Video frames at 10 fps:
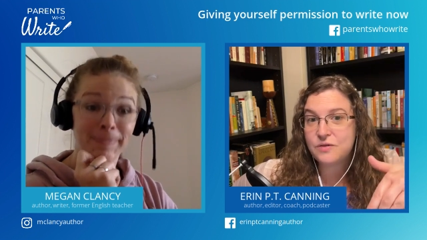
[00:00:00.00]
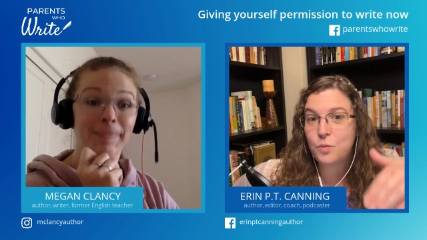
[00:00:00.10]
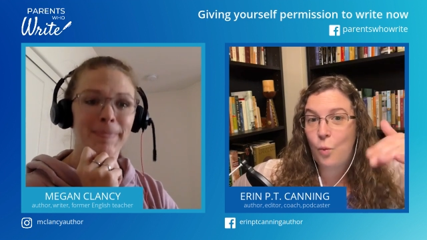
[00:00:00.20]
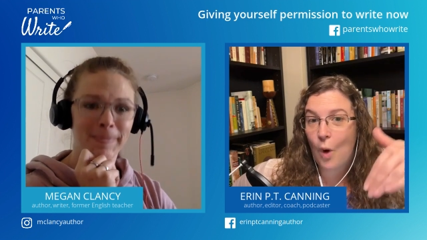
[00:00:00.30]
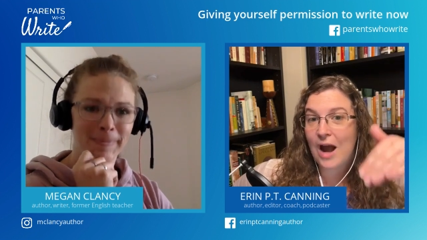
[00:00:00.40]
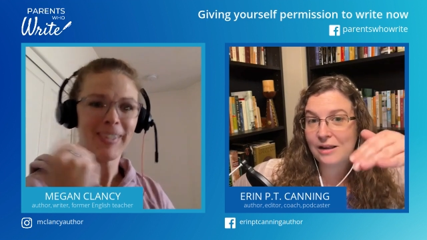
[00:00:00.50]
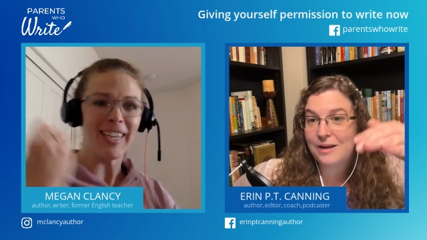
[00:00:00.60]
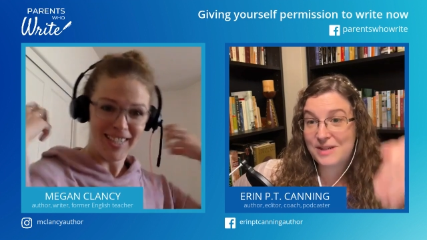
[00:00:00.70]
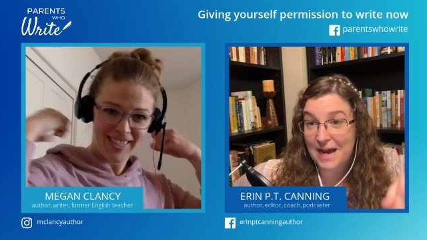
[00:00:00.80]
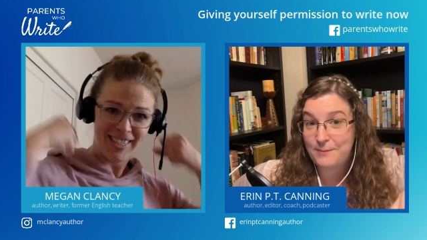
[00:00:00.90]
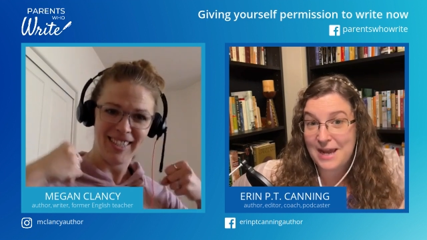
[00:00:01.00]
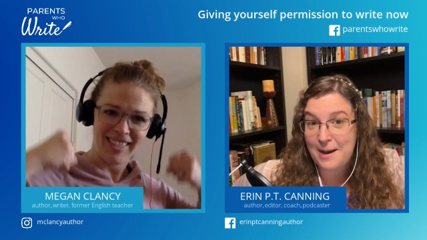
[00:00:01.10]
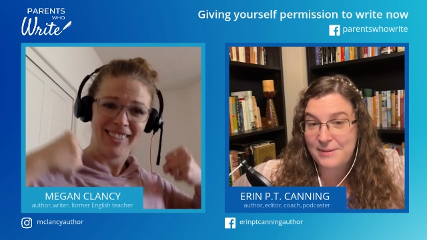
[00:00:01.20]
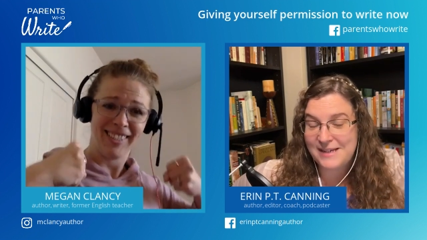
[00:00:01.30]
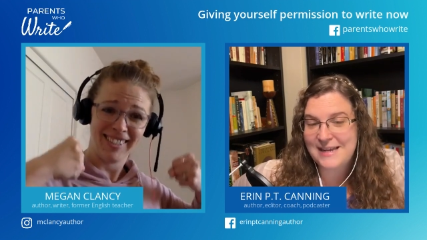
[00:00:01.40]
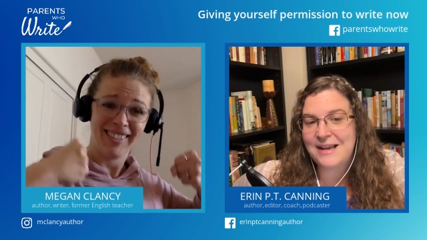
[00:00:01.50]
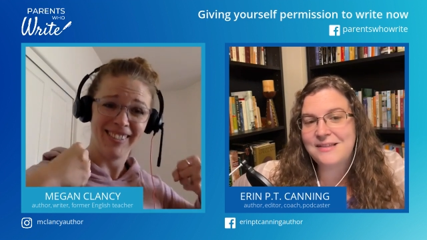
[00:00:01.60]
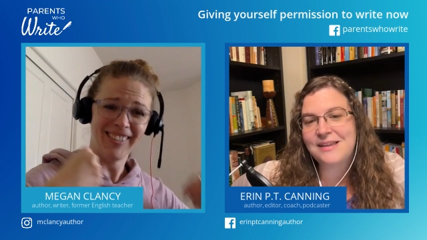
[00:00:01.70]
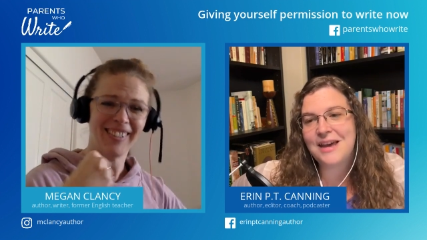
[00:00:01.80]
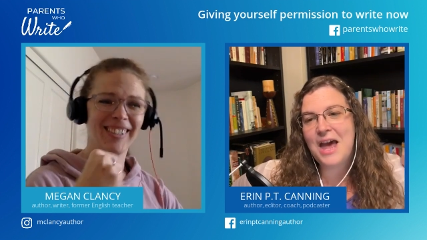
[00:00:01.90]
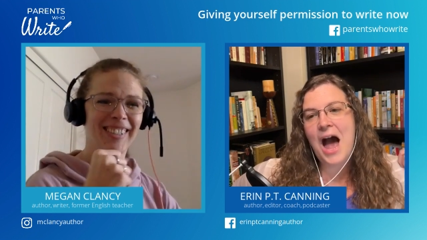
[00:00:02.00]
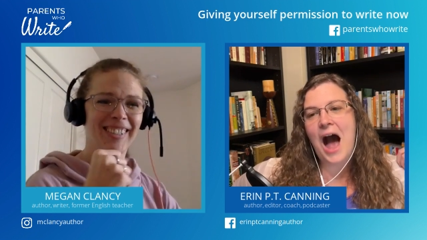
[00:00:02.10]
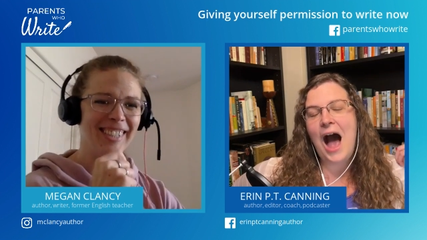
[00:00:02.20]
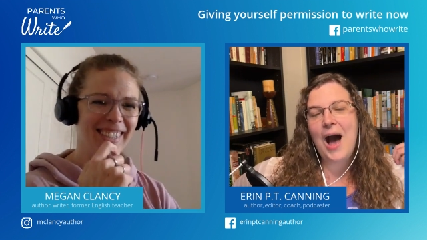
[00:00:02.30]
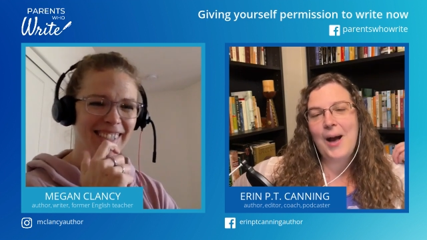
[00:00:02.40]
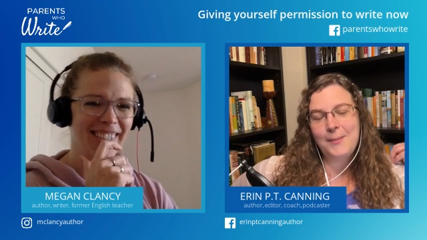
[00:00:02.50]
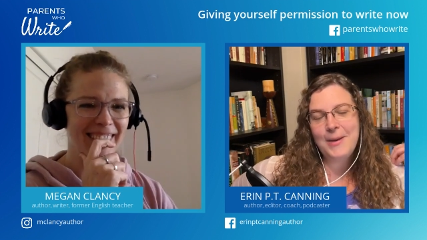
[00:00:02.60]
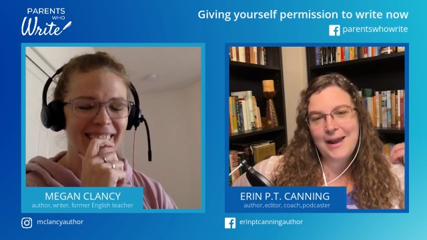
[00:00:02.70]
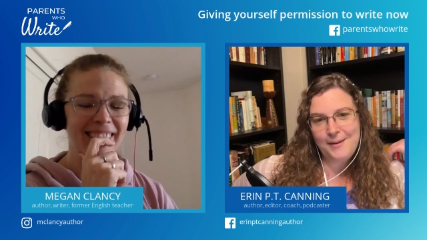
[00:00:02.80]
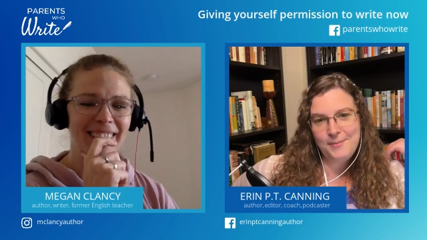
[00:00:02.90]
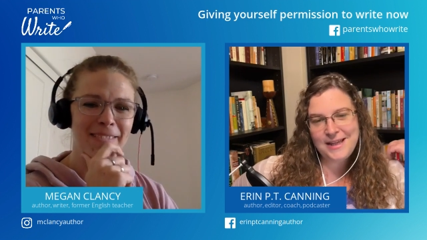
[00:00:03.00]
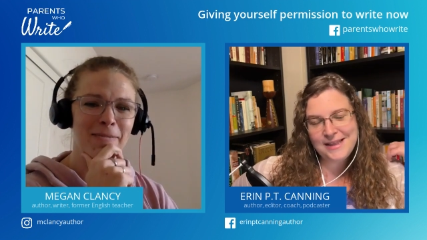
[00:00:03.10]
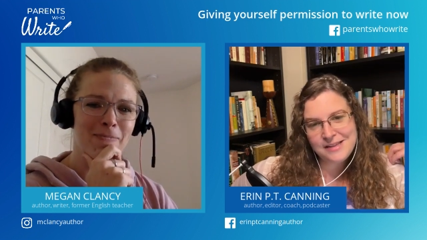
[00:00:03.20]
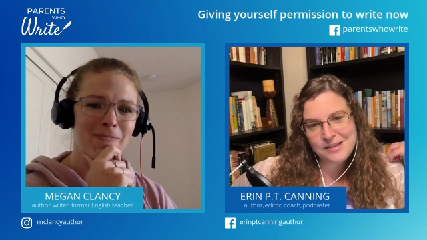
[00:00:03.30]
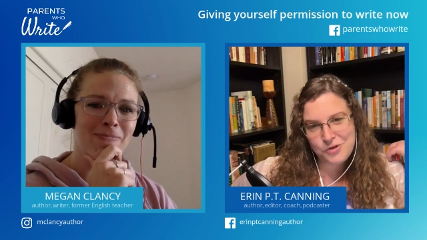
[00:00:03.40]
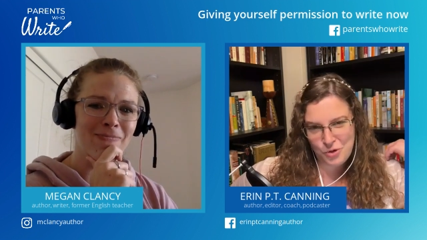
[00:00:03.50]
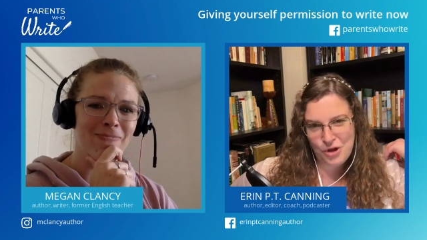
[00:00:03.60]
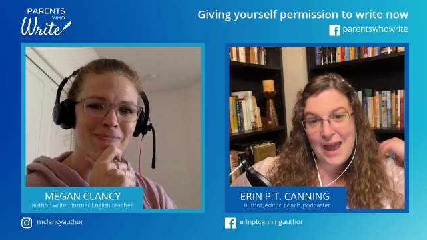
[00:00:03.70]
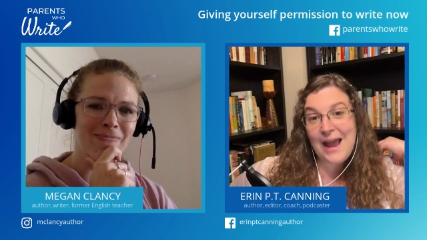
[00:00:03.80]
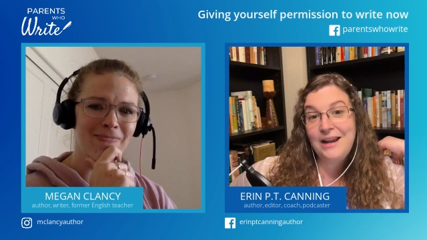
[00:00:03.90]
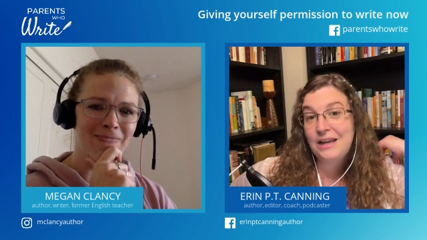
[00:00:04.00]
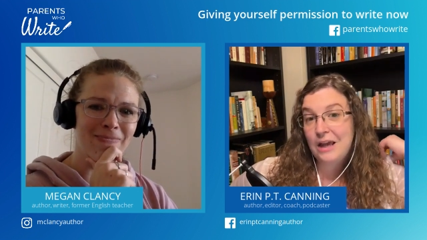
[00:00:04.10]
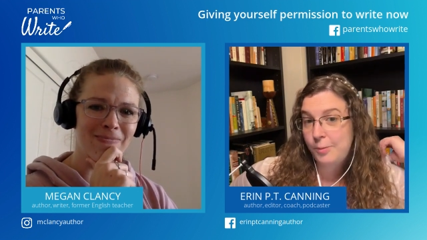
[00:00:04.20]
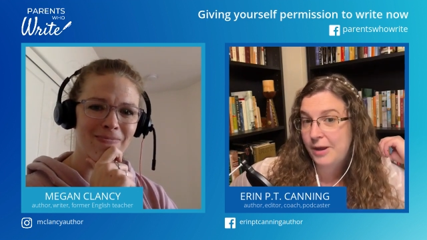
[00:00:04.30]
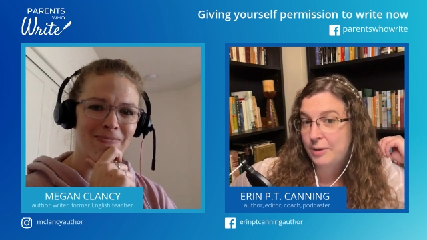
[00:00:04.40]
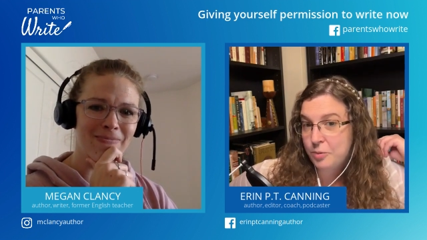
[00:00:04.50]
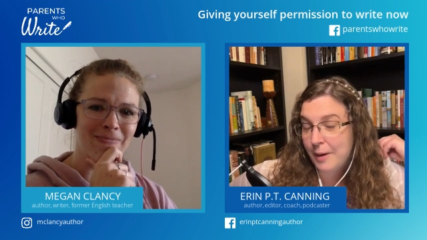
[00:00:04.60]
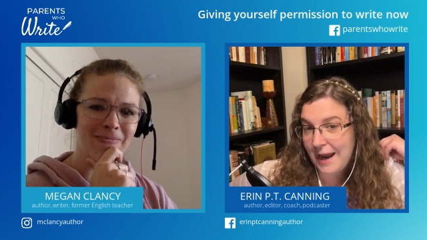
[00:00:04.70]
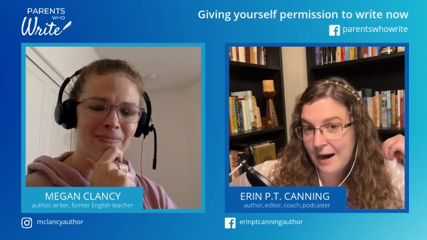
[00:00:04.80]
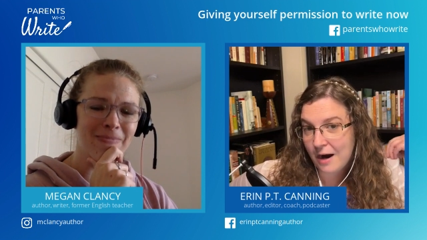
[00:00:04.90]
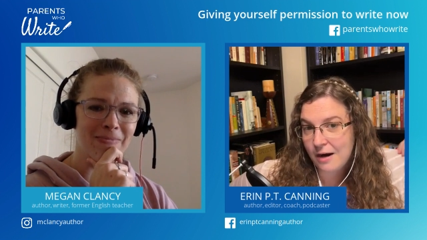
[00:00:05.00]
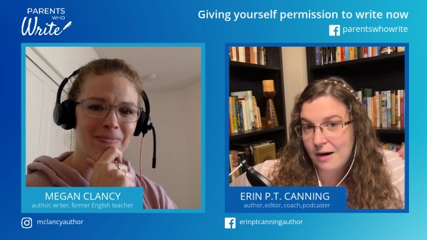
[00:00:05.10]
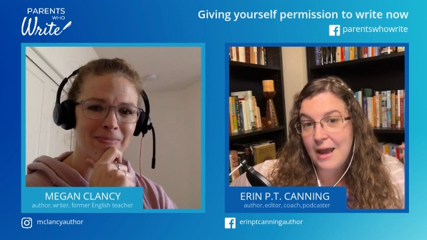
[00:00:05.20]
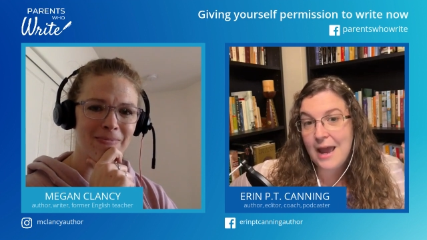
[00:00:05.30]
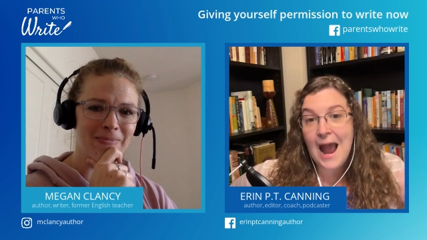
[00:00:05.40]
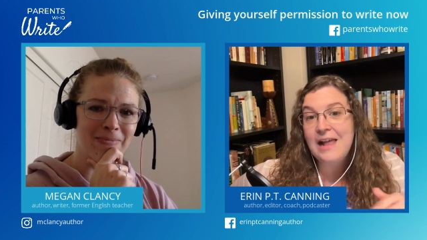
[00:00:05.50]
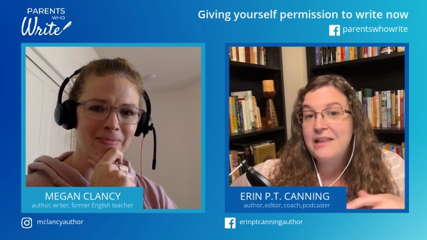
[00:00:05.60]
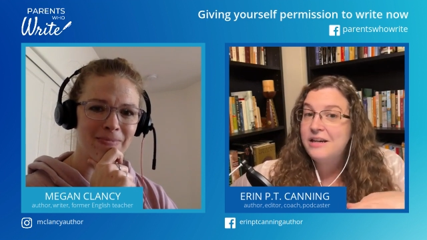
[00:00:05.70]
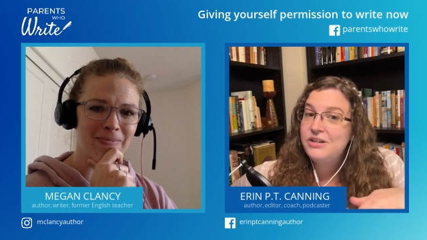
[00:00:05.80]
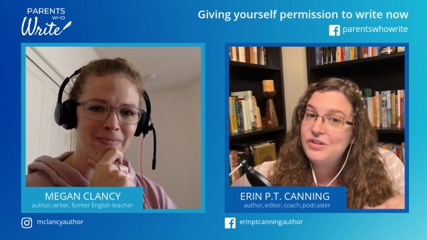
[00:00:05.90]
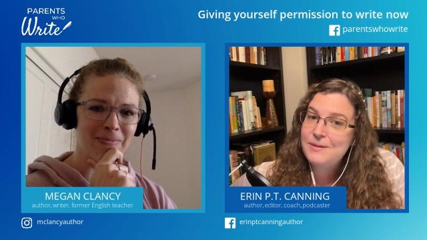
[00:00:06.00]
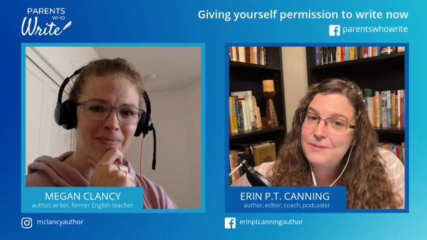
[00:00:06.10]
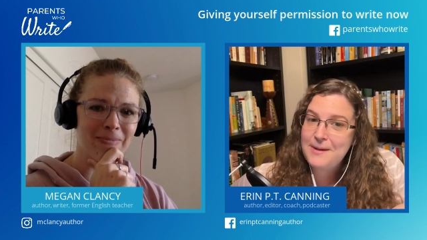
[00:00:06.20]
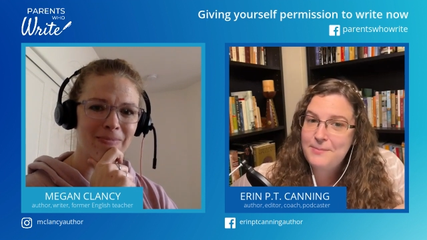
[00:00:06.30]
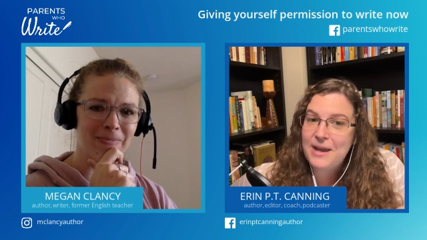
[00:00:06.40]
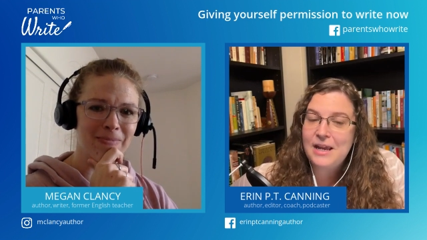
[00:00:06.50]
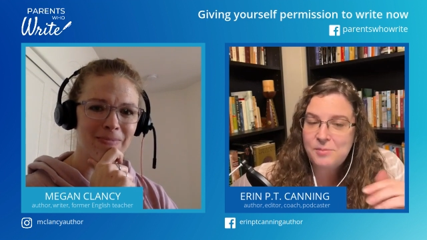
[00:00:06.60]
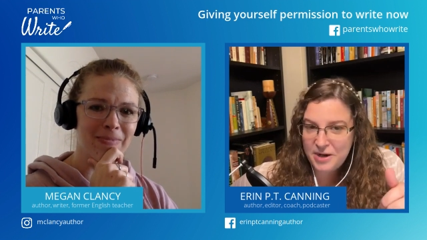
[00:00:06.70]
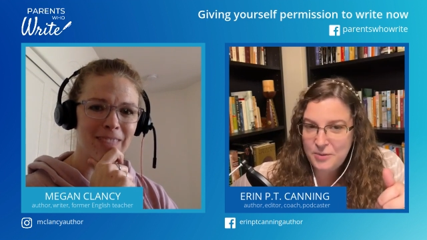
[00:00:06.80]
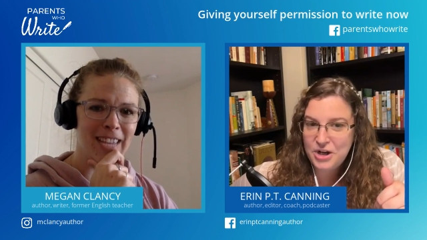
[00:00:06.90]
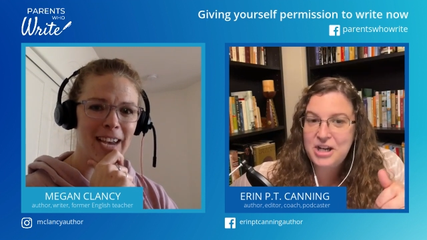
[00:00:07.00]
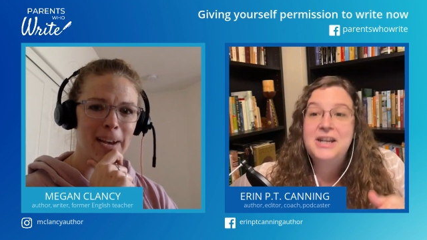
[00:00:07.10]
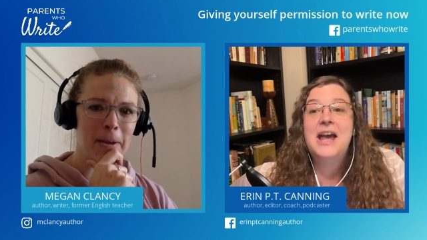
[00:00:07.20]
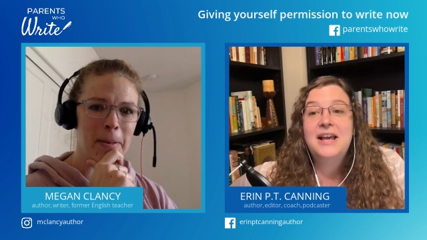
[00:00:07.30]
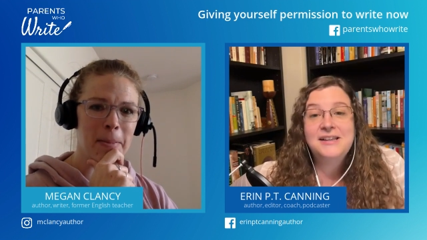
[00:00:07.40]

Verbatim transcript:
Speaker 1: mm-hmm. while I'm typing at my desk. Um, and I'm like, this is cool. Mm-hmm. And he'll play with my hair. And then I just keep typing and I'm like, we're good. Yeah.